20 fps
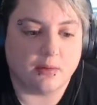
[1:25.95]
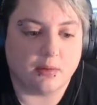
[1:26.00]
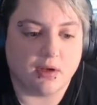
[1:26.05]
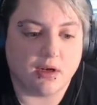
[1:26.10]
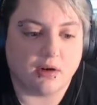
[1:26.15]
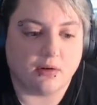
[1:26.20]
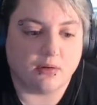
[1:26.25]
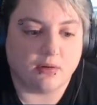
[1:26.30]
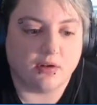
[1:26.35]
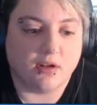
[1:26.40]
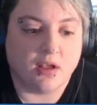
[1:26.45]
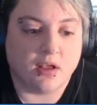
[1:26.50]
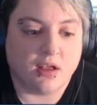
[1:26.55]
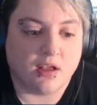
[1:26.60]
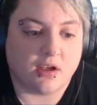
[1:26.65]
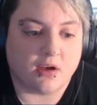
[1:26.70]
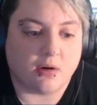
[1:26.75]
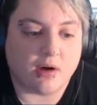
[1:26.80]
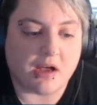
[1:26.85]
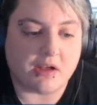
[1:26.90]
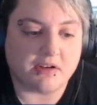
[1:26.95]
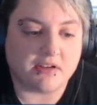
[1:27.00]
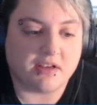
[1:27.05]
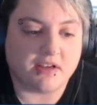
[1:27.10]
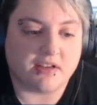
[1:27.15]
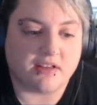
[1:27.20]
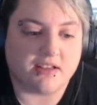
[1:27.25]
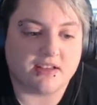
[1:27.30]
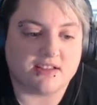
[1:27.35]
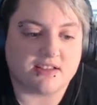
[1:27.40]
We don't go out
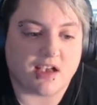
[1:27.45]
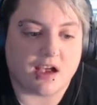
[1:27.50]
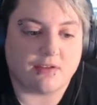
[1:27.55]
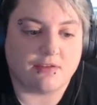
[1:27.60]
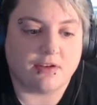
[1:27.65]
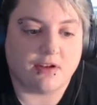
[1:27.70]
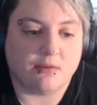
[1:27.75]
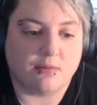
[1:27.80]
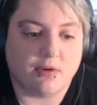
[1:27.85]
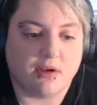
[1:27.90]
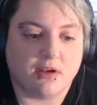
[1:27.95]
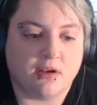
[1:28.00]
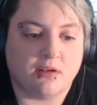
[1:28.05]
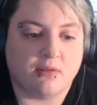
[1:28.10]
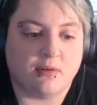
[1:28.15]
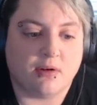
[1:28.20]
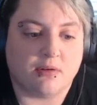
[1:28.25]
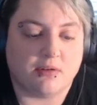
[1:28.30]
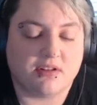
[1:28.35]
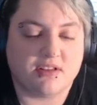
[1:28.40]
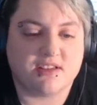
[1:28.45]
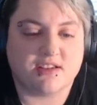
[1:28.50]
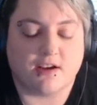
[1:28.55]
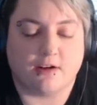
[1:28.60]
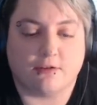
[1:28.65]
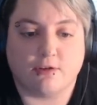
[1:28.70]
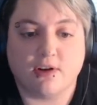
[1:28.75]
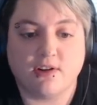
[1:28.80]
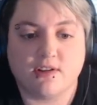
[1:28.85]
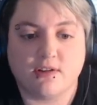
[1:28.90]
nearly as often. We don't get to see our
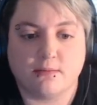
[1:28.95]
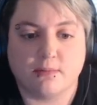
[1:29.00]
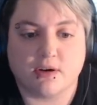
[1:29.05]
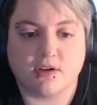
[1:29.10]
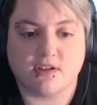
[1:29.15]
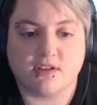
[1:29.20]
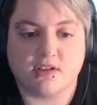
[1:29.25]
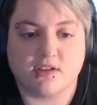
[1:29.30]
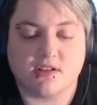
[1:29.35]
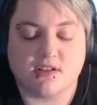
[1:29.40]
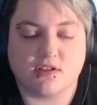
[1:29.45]
friends in person.